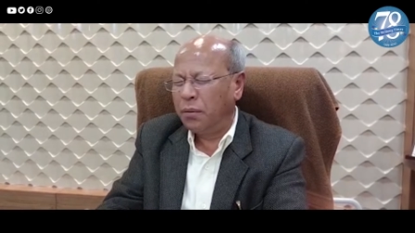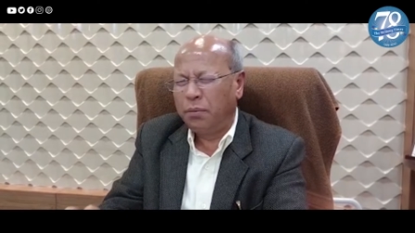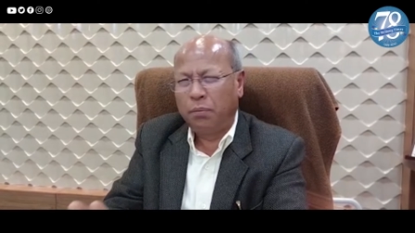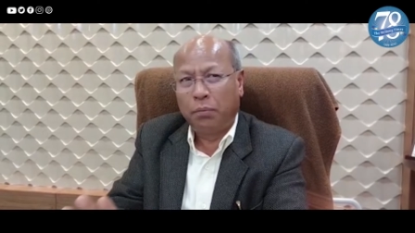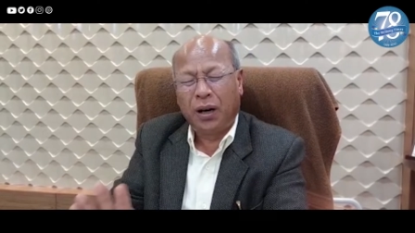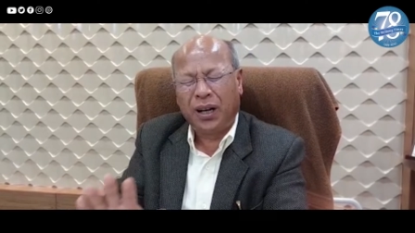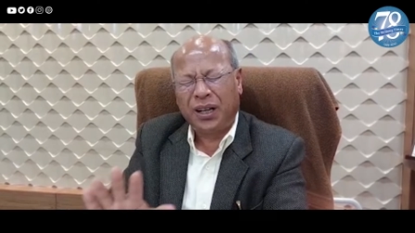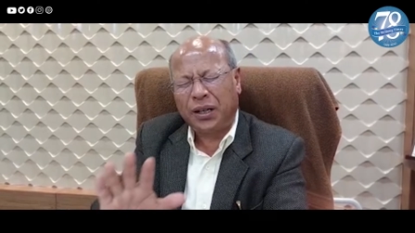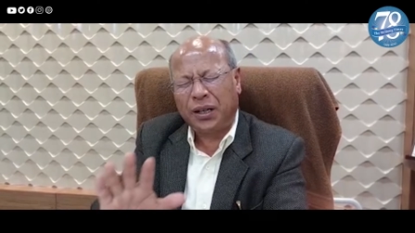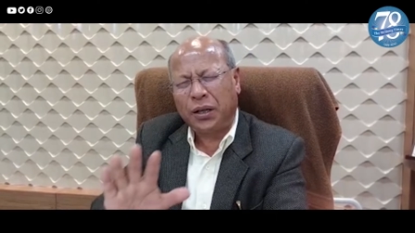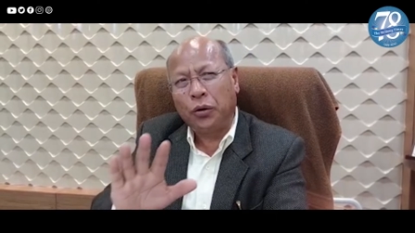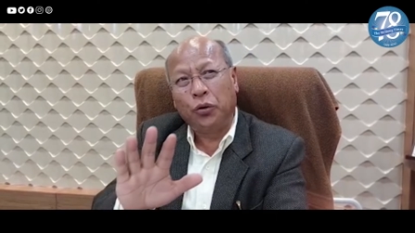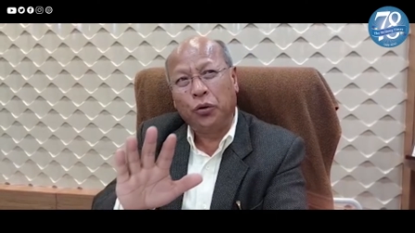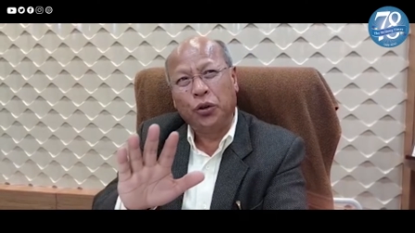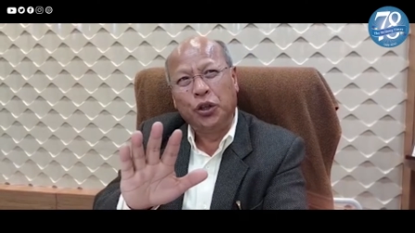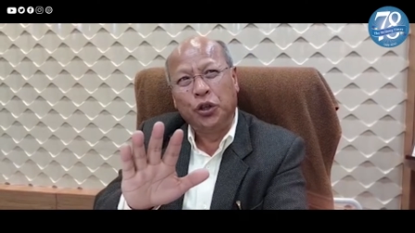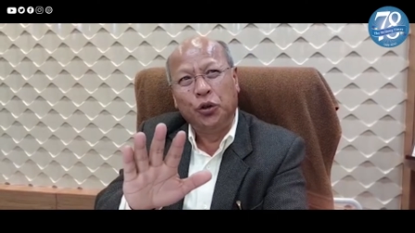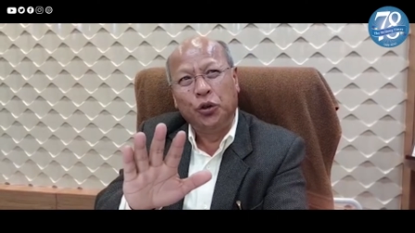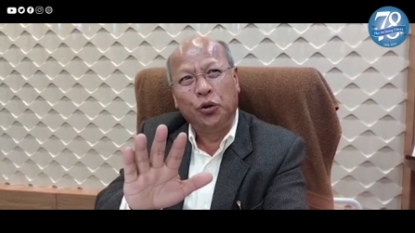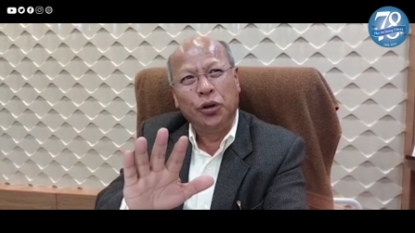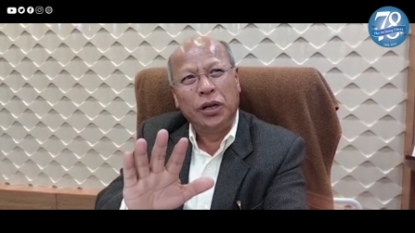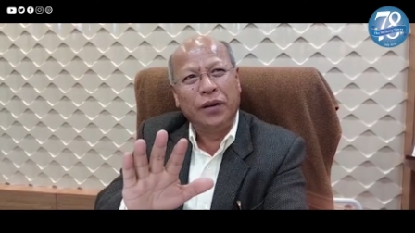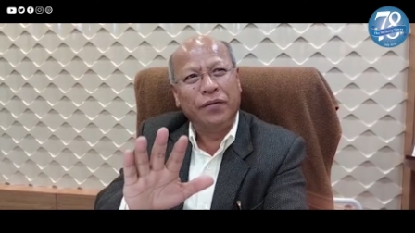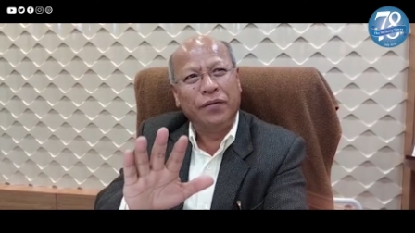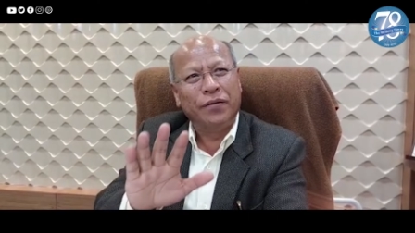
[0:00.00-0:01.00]
But
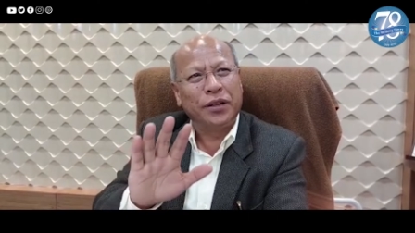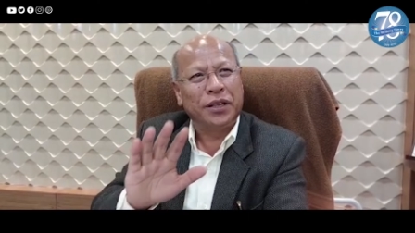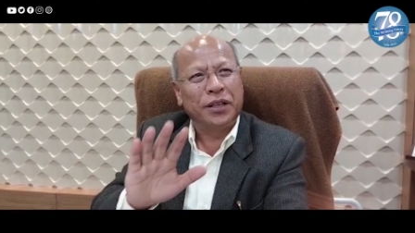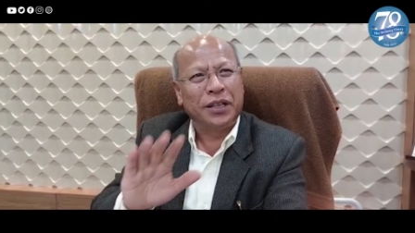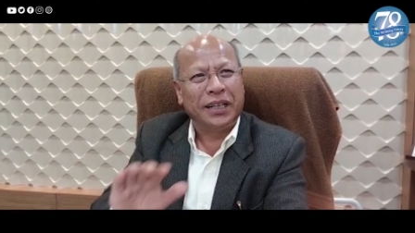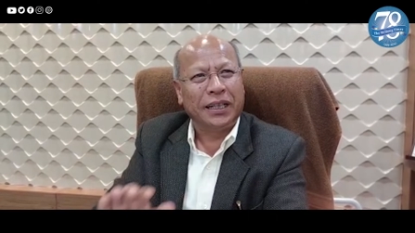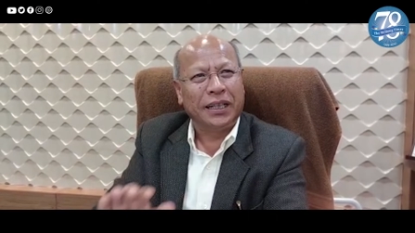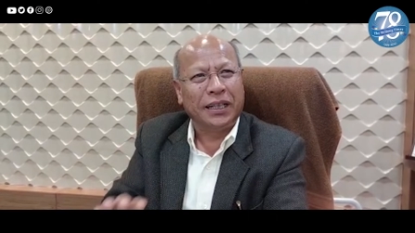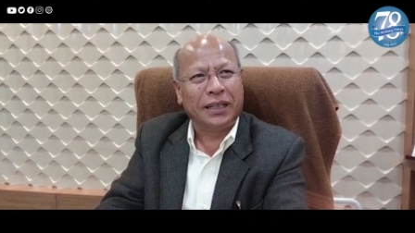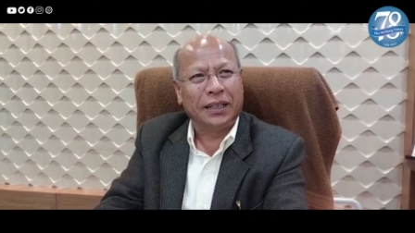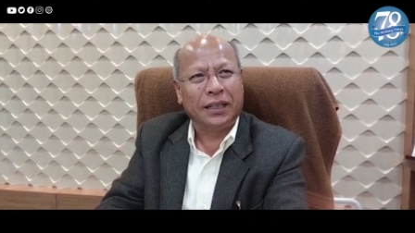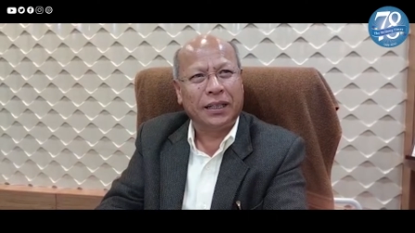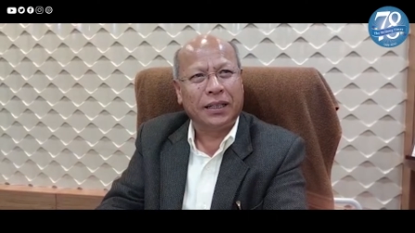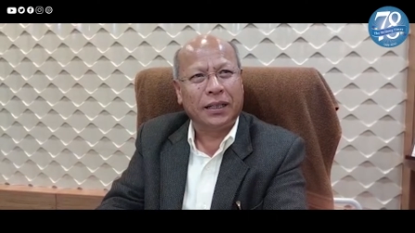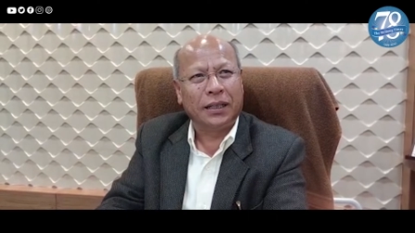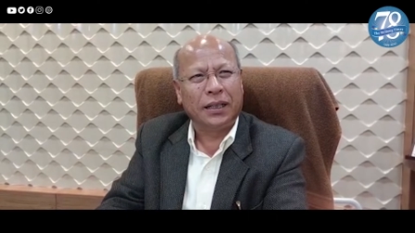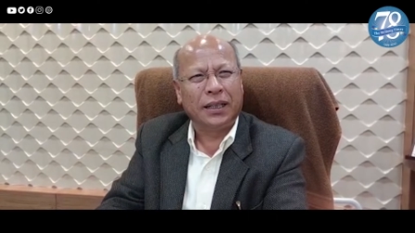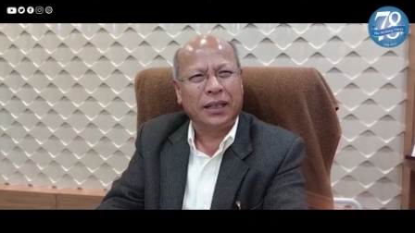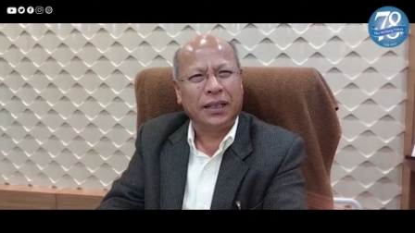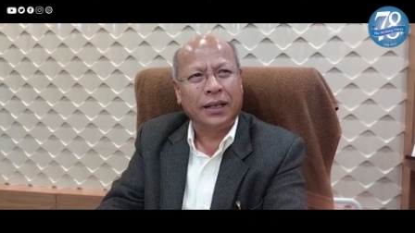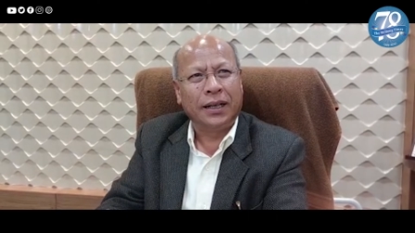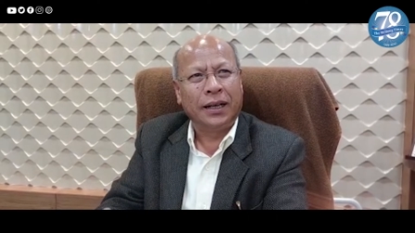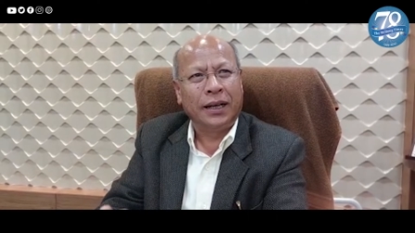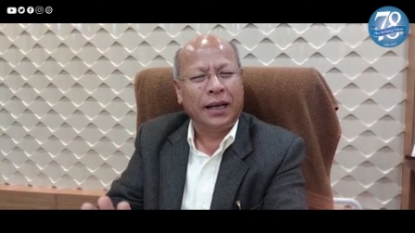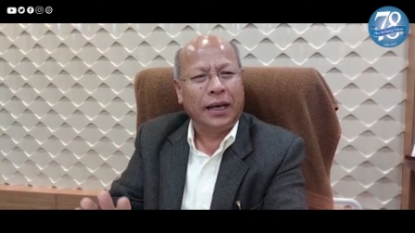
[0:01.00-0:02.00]
you never see
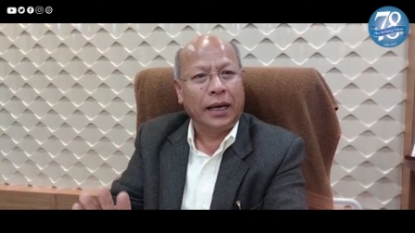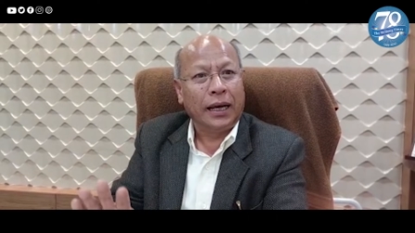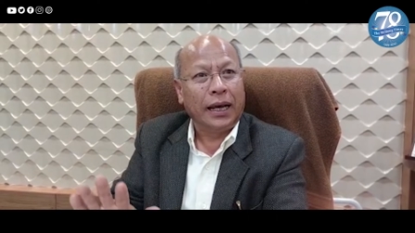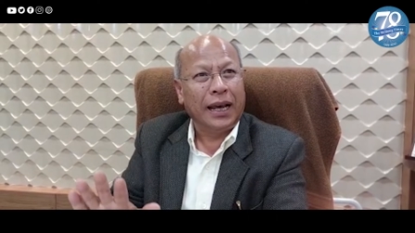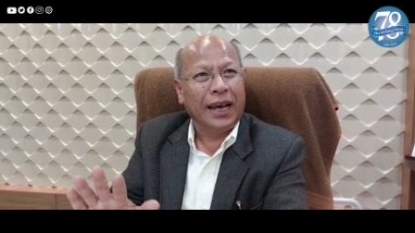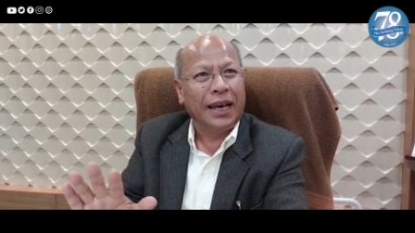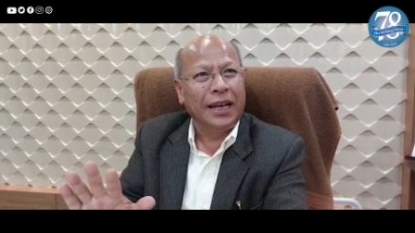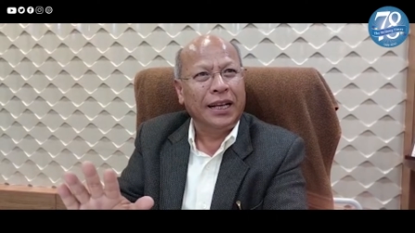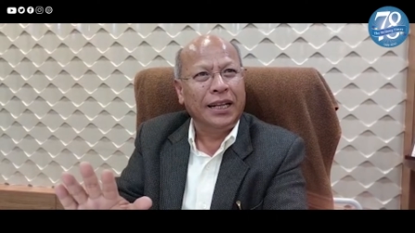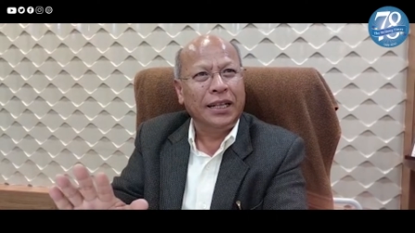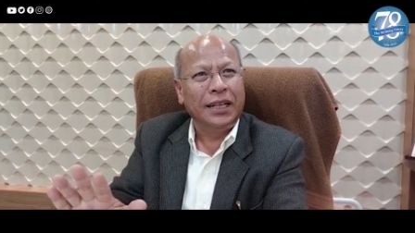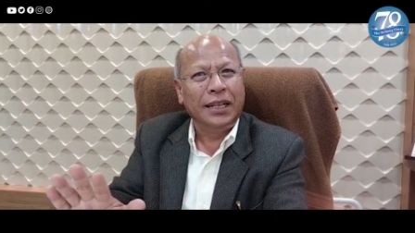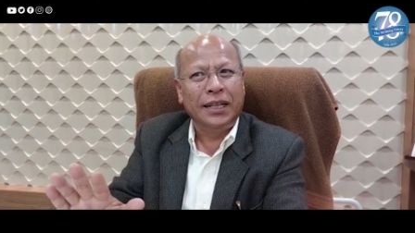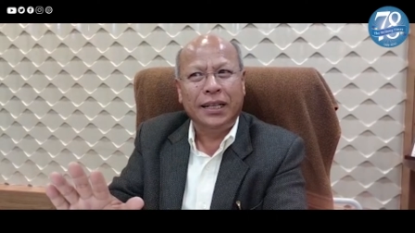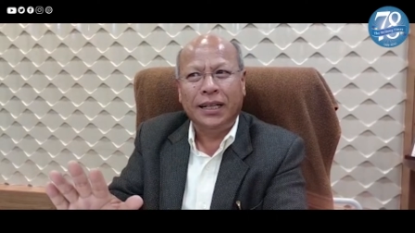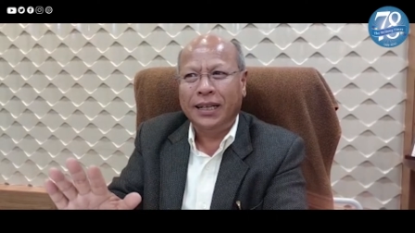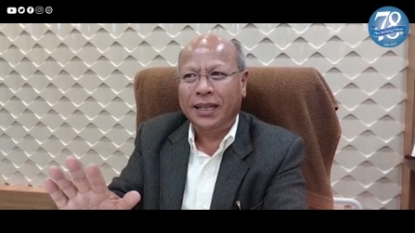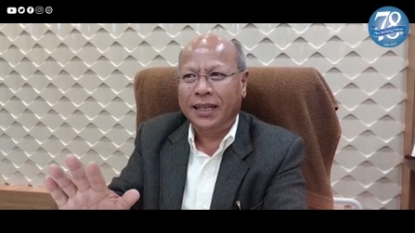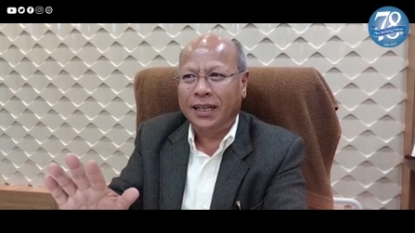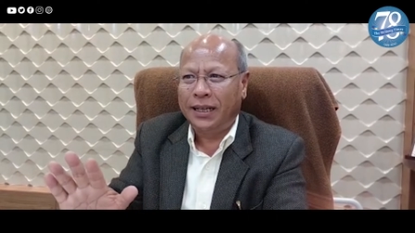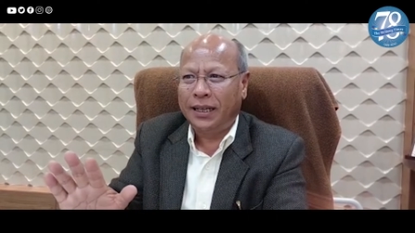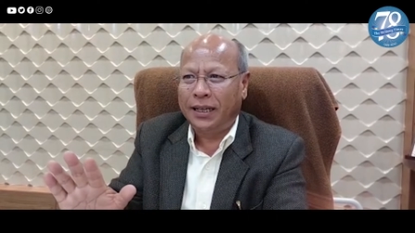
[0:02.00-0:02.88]
any